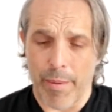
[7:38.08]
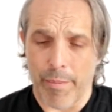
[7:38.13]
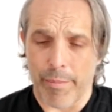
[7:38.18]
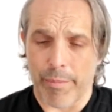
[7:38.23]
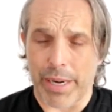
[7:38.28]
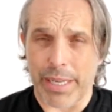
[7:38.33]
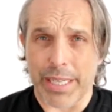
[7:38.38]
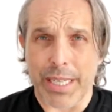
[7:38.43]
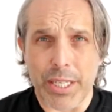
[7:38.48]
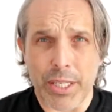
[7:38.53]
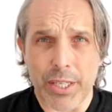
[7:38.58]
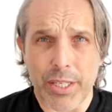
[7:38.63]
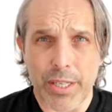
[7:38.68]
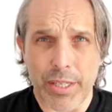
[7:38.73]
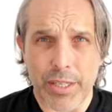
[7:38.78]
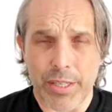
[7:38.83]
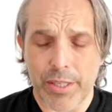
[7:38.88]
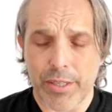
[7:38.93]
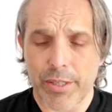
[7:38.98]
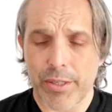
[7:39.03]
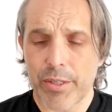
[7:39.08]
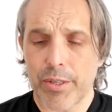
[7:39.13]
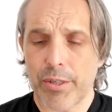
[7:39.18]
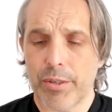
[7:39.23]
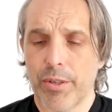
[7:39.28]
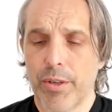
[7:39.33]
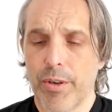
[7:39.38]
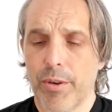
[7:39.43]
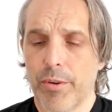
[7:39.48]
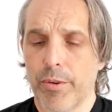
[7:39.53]
practitioners who
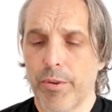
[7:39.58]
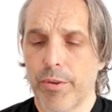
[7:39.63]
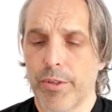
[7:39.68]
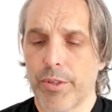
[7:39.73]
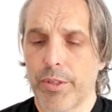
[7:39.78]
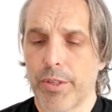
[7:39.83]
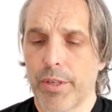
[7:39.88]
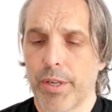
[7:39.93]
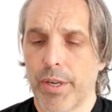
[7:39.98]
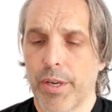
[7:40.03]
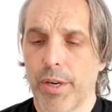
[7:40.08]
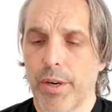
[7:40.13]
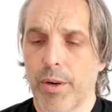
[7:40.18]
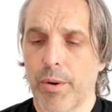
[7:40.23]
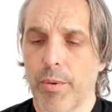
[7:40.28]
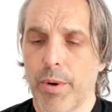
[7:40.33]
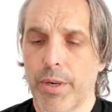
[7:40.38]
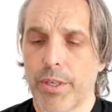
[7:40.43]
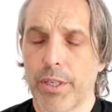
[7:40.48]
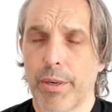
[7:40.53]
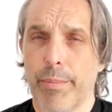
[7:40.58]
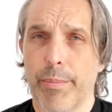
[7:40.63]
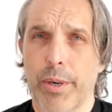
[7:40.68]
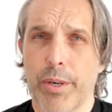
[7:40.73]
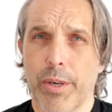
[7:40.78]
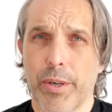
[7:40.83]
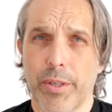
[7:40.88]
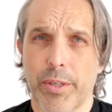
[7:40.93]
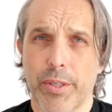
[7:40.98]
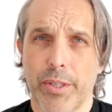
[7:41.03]
use gua sha,
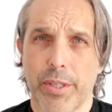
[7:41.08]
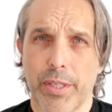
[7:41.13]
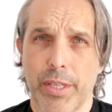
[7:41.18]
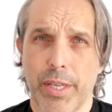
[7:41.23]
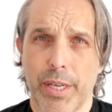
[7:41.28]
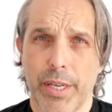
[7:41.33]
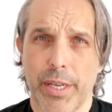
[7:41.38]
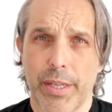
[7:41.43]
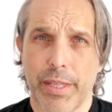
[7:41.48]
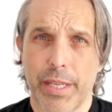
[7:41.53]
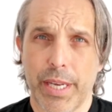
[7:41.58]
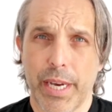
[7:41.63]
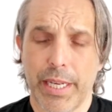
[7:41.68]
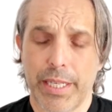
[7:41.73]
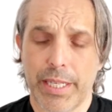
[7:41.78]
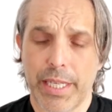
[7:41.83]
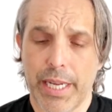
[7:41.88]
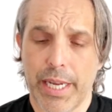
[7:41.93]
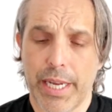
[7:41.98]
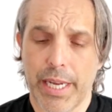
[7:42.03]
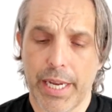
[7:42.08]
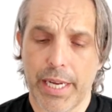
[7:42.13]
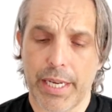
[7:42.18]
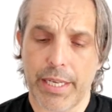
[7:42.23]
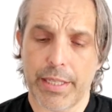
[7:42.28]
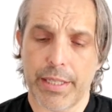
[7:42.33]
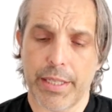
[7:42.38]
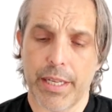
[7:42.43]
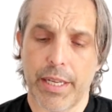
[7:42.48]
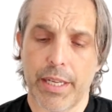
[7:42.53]
because the idea
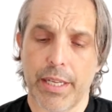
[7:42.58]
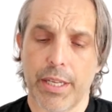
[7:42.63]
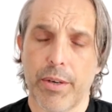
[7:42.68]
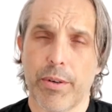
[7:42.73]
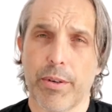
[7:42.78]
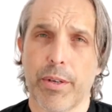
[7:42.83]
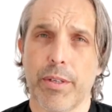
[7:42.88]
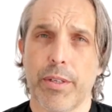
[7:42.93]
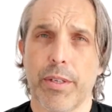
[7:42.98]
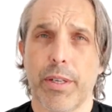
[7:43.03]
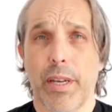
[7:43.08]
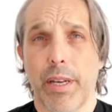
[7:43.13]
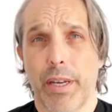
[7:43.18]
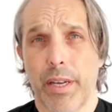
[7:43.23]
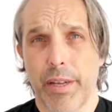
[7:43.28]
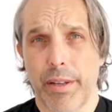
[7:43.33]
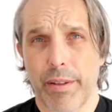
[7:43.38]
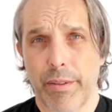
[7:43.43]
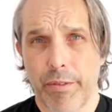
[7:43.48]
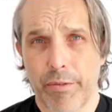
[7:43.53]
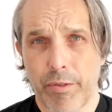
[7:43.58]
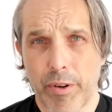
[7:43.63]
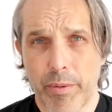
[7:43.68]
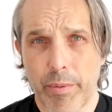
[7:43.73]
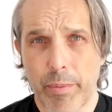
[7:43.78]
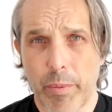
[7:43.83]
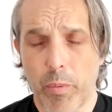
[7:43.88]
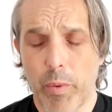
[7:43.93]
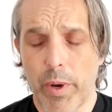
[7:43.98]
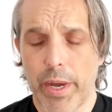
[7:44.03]
is that you can throw
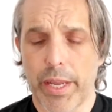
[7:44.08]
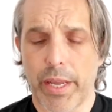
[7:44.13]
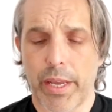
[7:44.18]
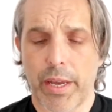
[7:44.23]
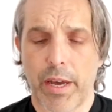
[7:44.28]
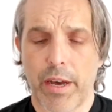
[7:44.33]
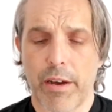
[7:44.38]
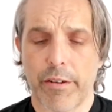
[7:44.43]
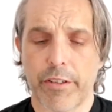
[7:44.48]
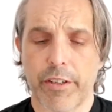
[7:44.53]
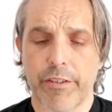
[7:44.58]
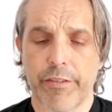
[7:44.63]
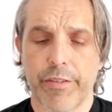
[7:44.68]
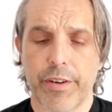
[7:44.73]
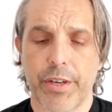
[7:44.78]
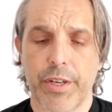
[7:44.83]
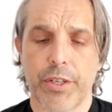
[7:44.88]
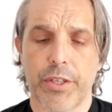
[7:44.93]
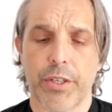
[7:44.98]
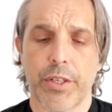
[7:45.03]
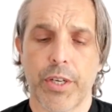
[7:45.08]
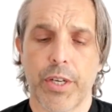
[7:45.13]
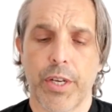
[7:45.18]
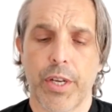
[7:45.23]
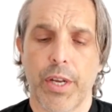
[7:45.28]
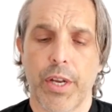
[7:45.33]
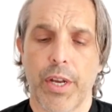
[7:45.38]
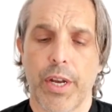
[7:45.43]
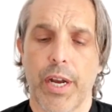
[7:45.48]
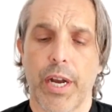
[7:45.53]
them away after you finish,
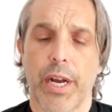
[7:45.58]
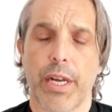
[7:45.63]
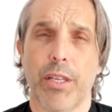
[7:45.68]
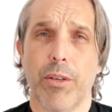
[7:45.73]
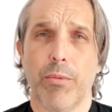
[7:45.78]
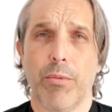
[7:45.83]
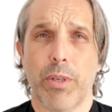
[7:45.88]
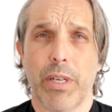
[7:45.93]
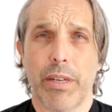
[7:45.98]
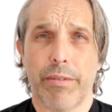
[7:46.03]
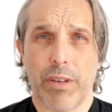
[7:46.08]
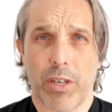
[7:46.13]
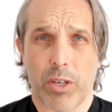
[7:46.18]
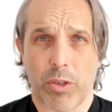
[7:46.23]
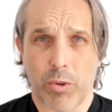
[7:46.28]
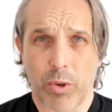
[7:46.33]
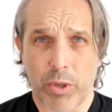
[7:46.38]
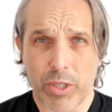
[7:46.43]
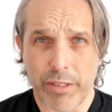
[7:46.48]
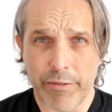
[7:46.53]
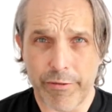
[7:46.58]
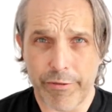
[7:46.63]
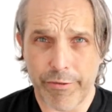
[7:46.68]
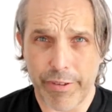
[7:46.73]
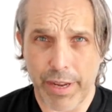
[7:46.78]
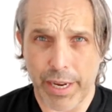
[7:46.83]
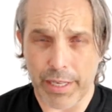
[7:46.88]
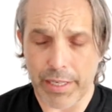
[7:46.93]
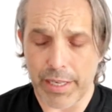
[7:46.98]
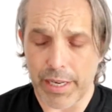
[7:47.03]
and you would never
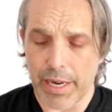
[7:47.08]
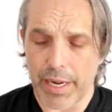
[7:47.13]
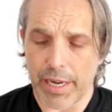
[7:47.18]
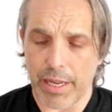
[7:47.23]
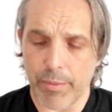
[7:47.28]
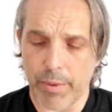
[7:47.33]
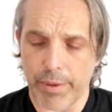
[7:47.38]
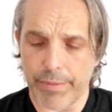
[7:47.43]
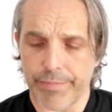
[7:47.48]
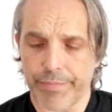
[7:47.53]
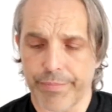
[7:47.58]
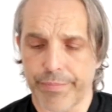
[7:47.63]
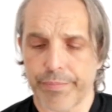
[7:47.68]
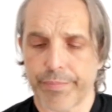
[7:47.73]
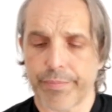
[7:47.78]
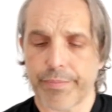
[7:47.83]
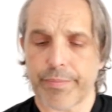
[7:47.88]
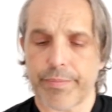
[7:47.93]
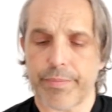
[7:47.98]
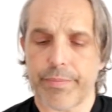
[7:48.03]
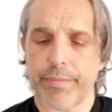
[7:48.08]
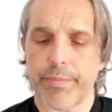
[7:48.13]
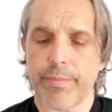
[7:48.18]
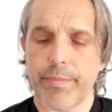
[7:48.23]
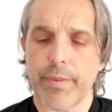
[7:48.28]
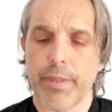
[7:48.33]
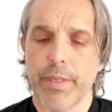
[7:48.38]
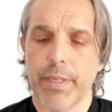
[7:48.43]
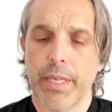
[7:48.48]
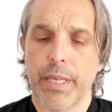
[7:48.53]
cross-infect anyone.
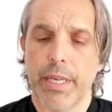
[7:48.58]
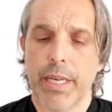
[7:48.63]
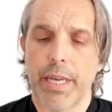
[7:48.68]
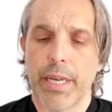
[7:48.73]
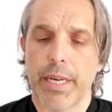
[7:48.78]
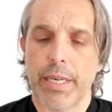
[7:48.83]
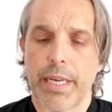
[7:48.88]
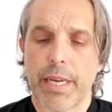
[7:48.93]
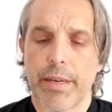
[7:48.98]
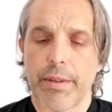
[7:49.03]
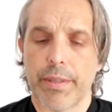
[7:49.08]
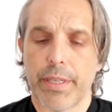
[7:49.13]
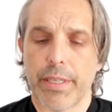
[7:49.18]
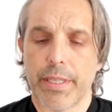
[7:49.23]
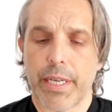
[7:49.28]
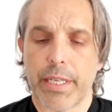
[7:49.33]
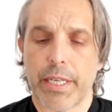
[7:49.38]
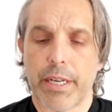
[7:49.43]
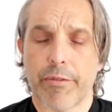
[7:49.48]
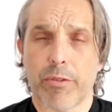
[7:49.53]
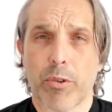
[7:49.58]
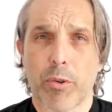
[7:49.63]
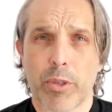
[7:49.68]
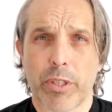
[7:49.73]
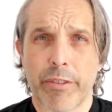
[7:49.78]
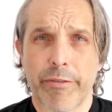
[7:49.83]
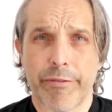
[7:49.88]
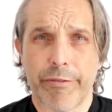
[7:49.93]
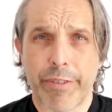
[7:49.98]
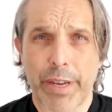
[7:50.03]
Now, this idea of
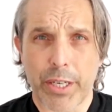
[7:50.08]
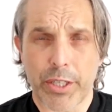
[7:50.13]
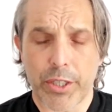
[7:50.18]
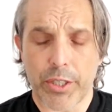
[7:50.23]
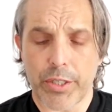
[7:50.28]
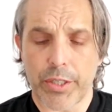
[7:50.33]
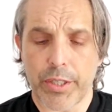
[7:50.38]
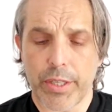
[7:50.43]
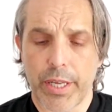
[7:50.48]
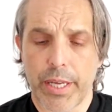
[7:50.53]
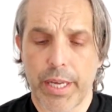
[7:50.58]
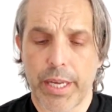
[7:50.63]
cross-infection,